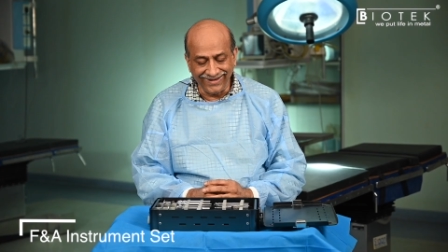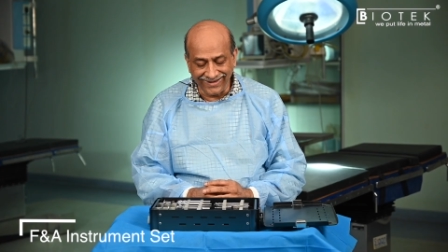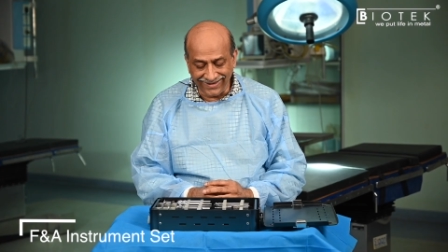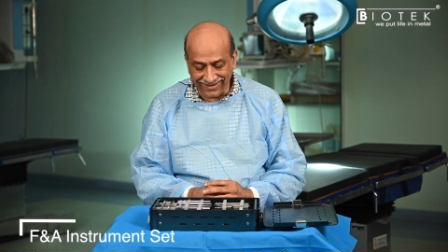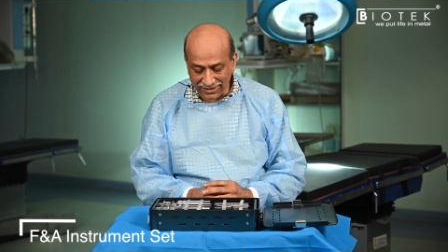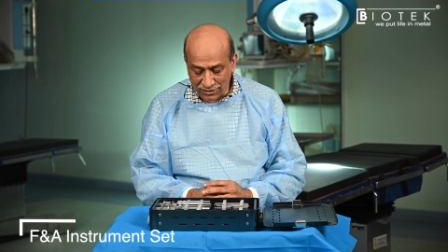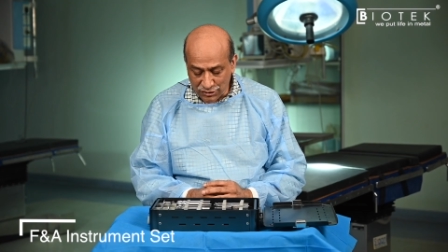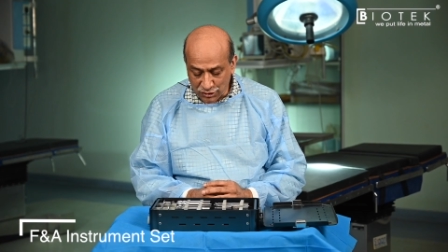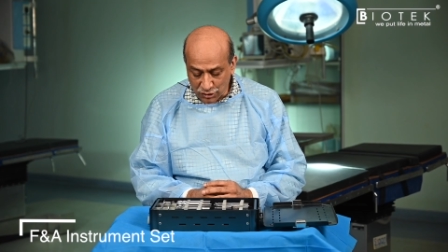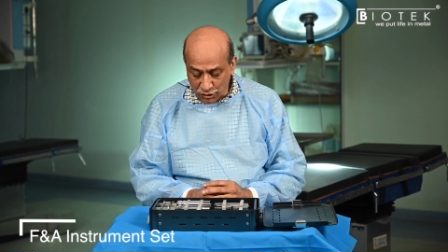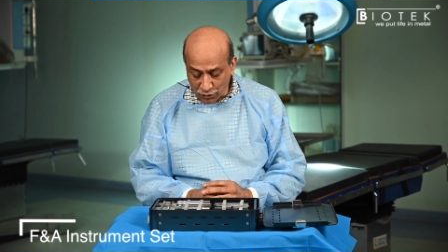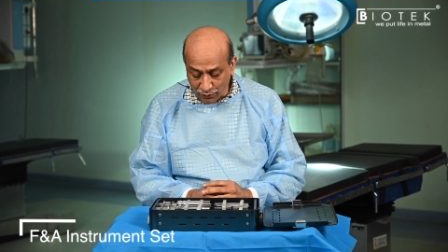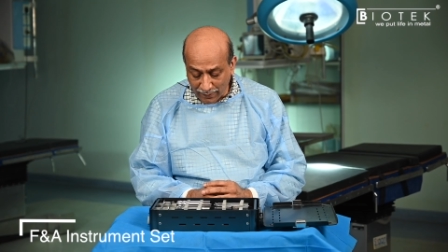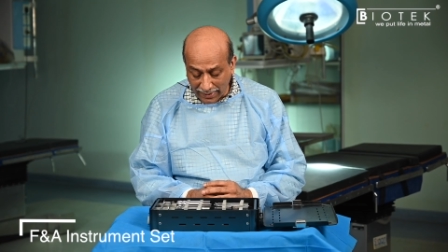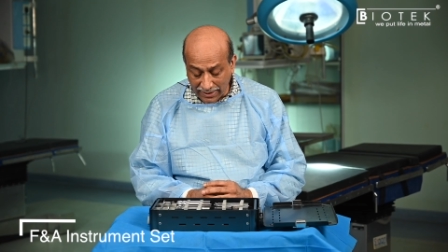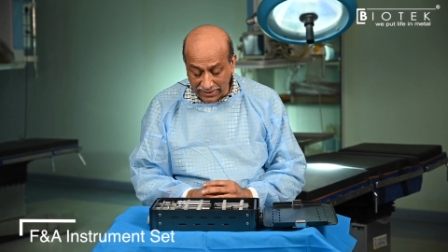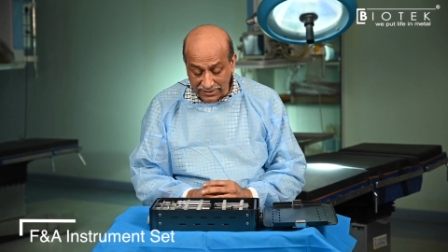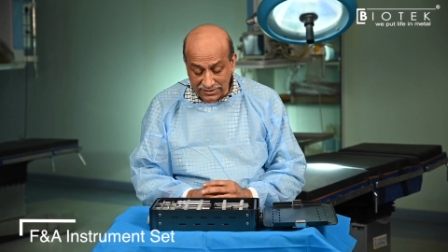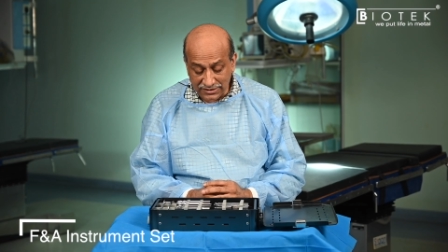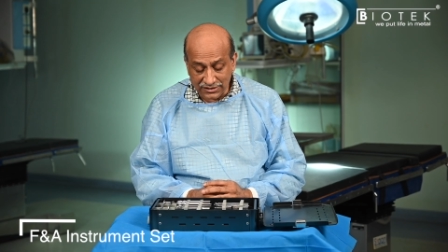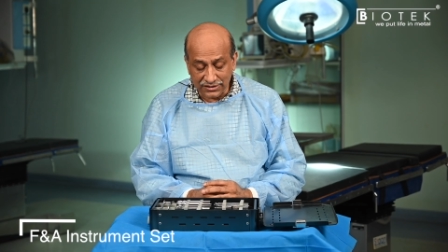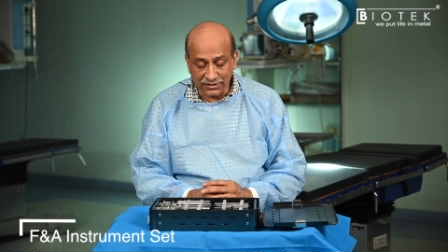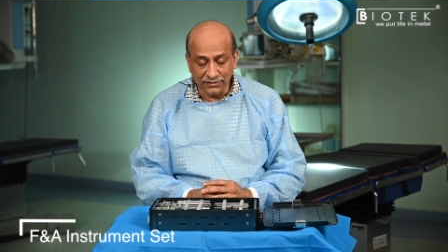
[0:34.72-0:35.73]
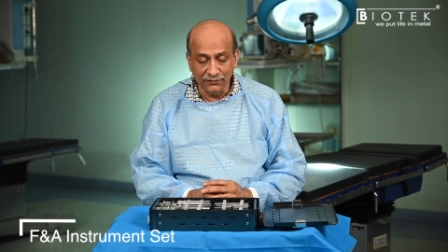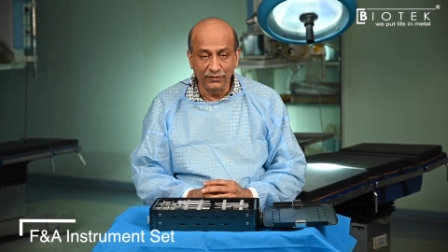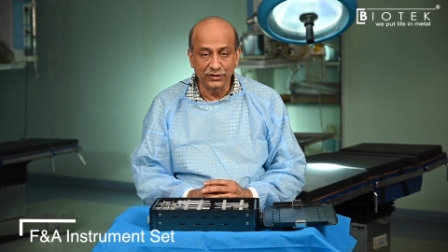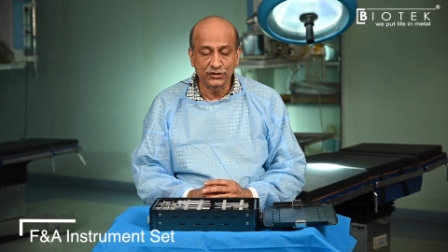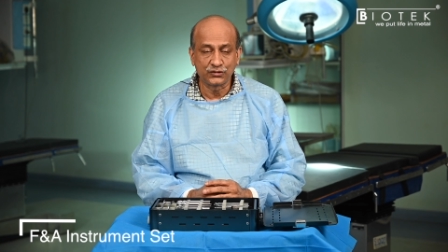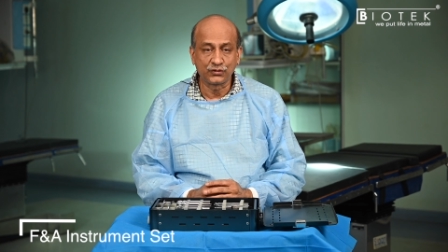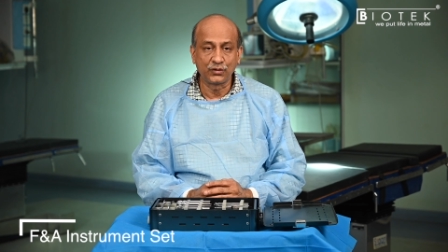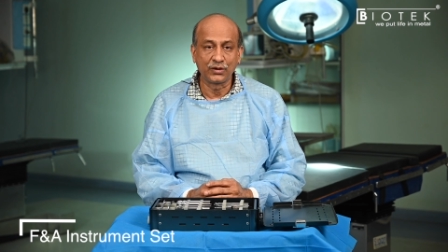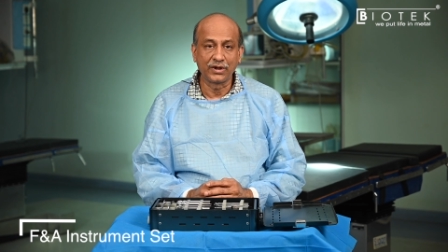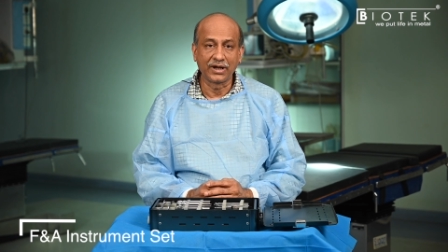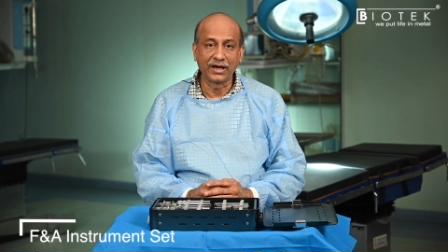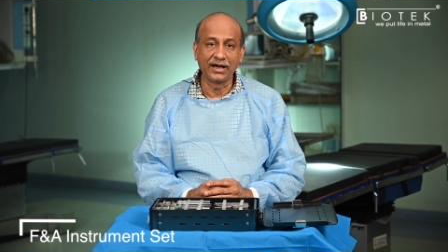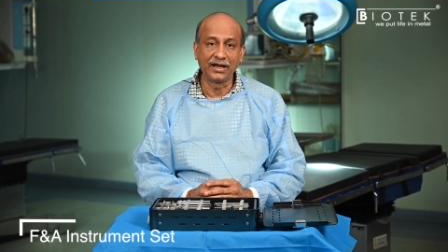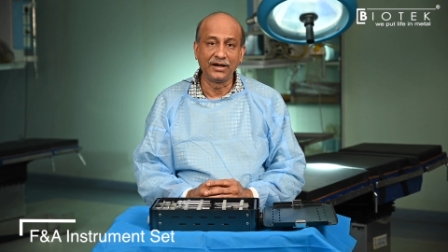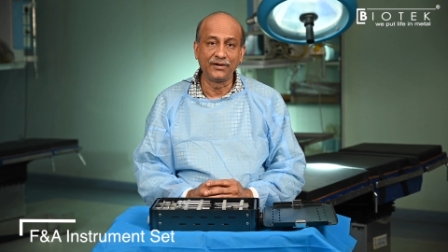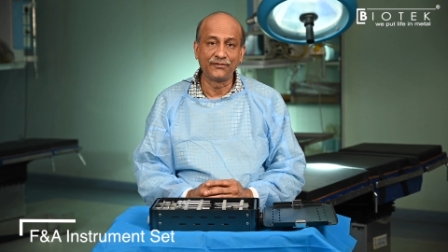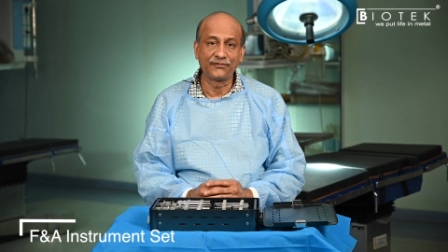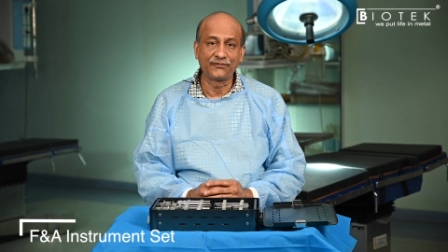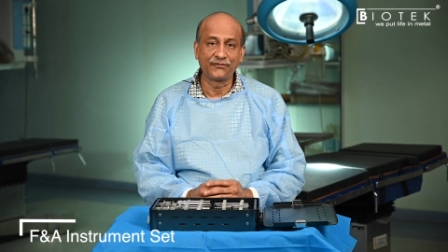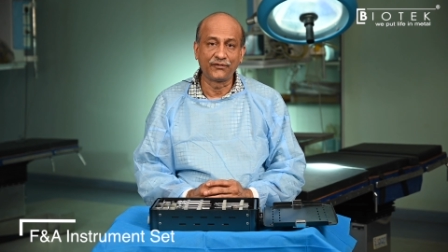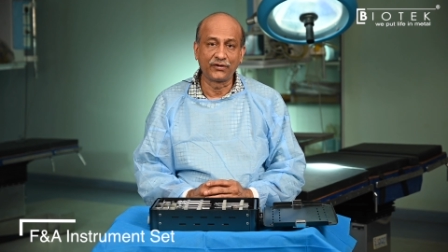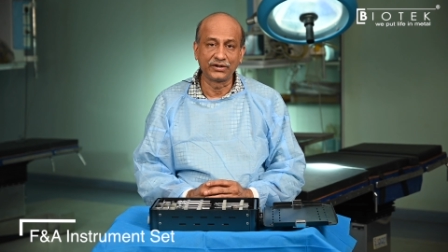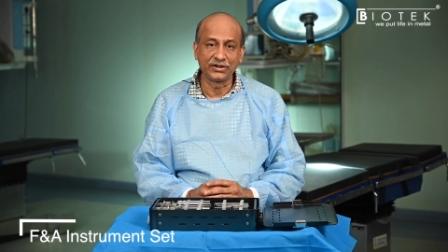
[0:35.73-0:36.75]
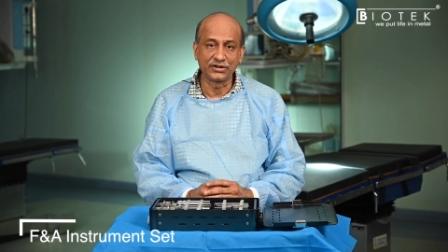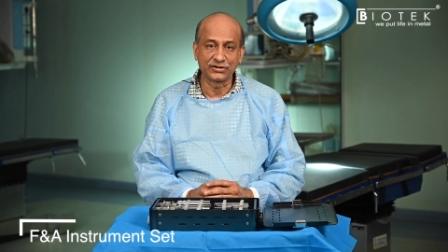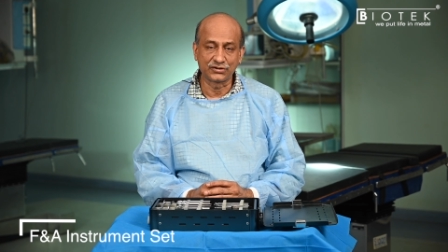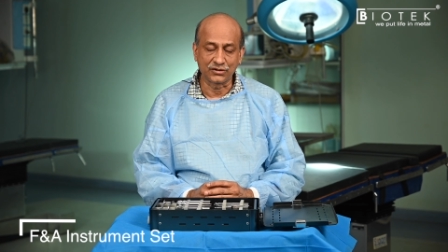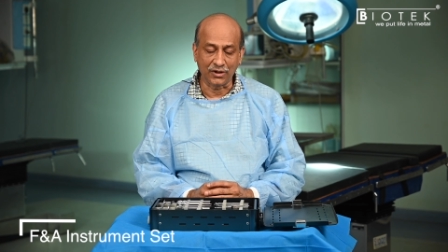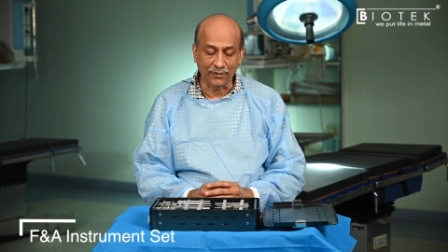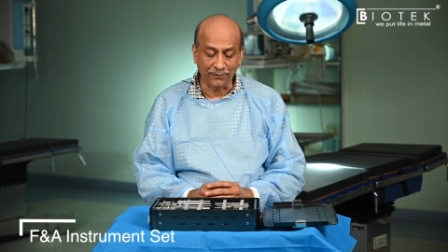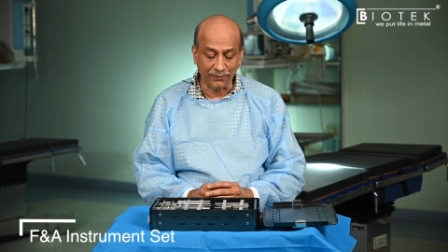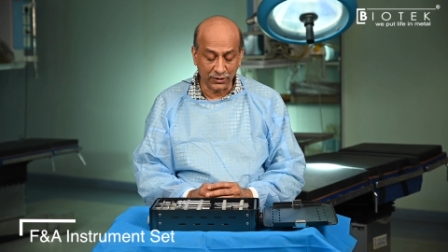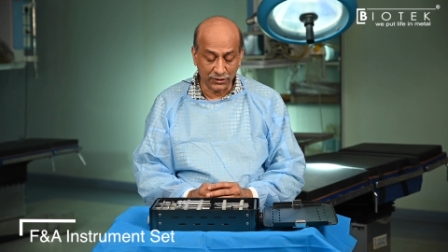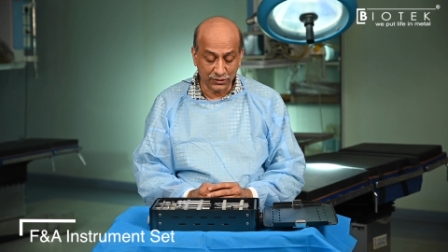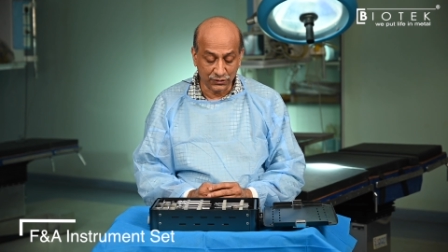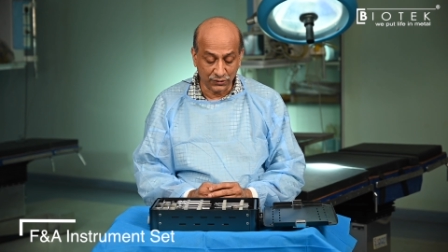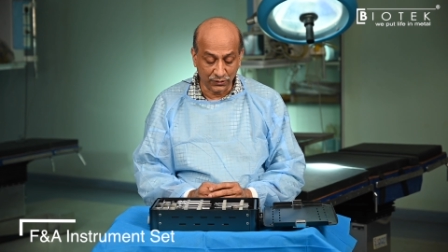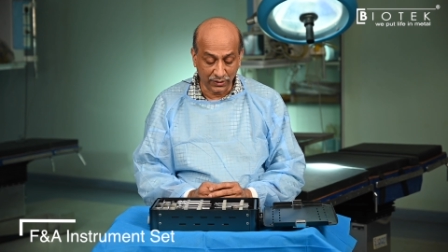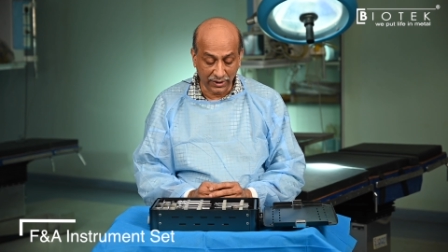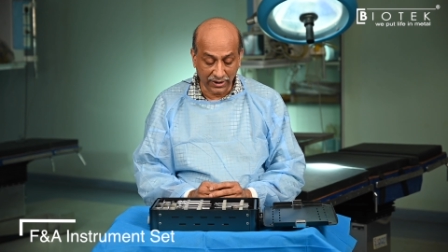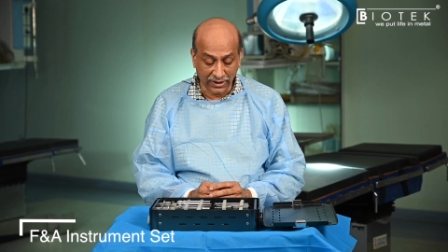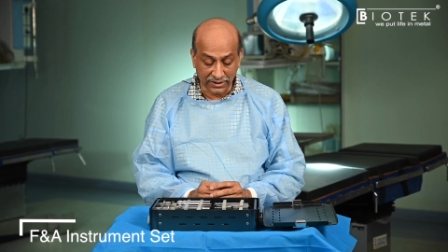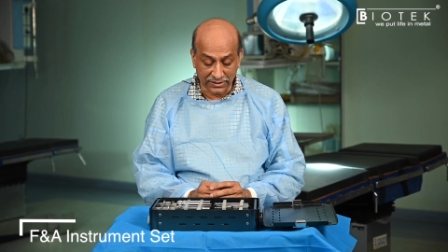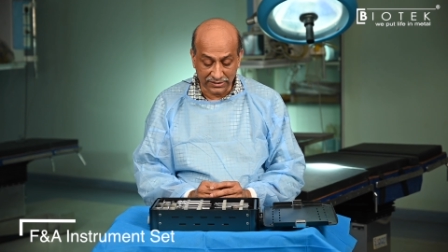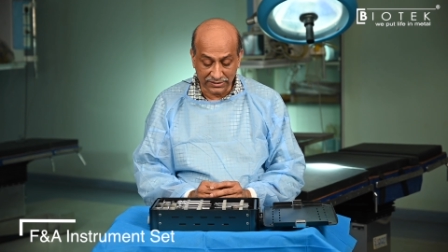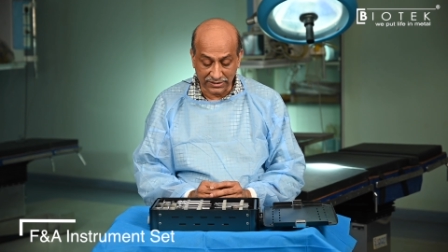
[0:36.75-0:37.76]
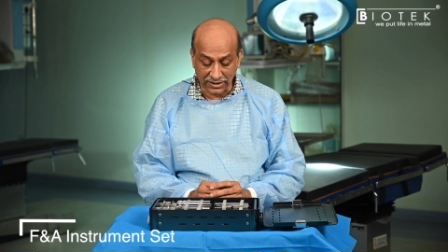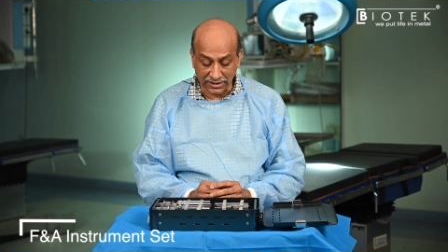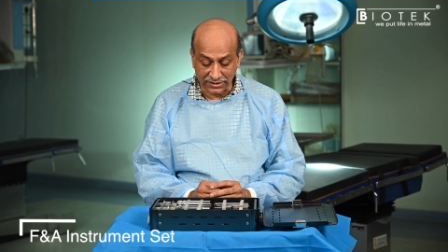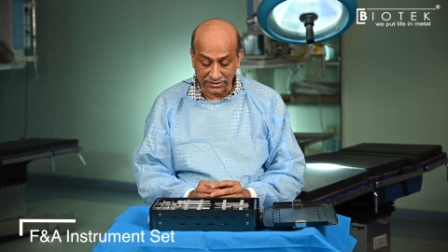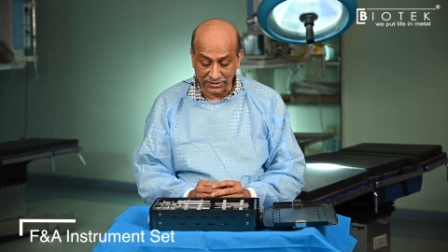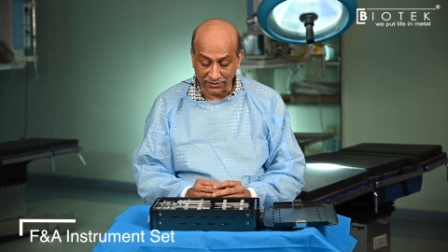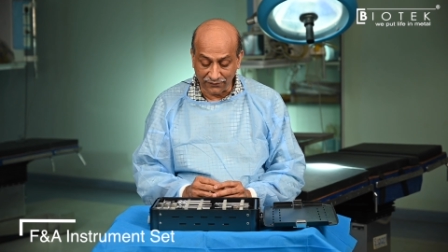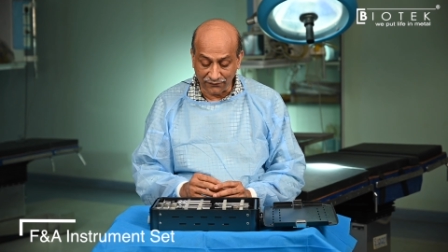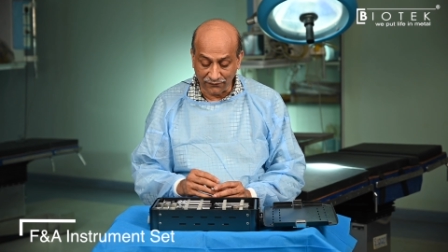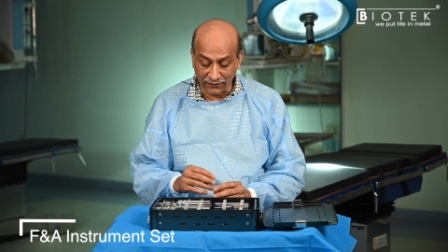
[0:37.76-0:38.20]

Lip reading: instruments which would help for the soft tissue reconstruction